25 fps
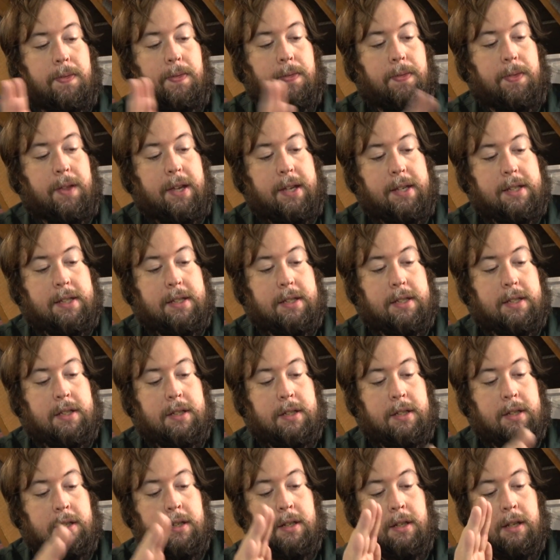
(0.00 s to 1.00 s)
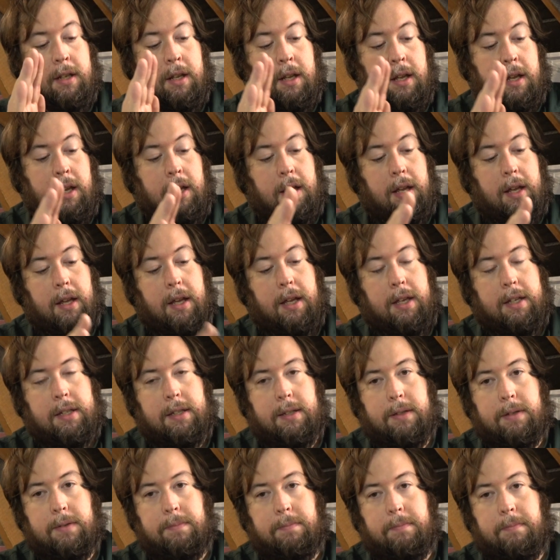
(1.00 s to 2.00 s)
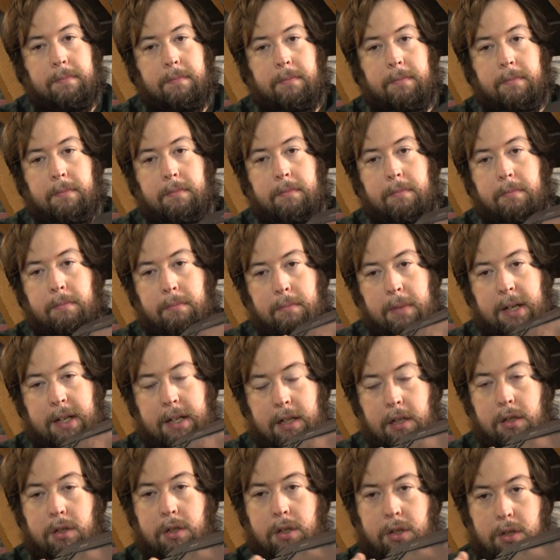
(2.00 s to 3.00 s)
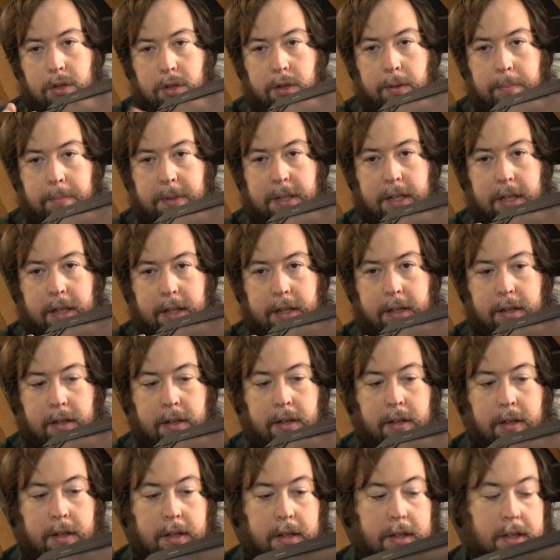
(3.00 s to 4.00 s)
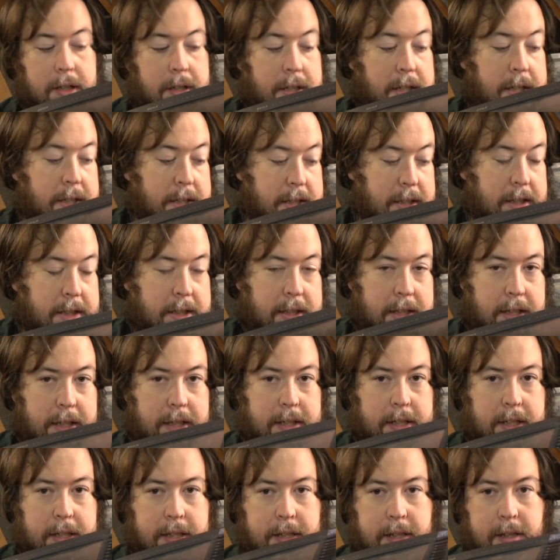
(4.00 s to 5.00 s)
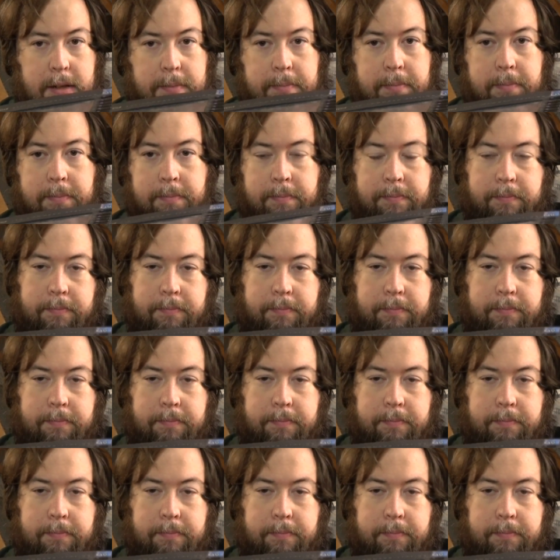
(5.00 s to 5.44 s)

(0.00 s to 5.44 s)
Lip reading: this is mid to top tier DCT system.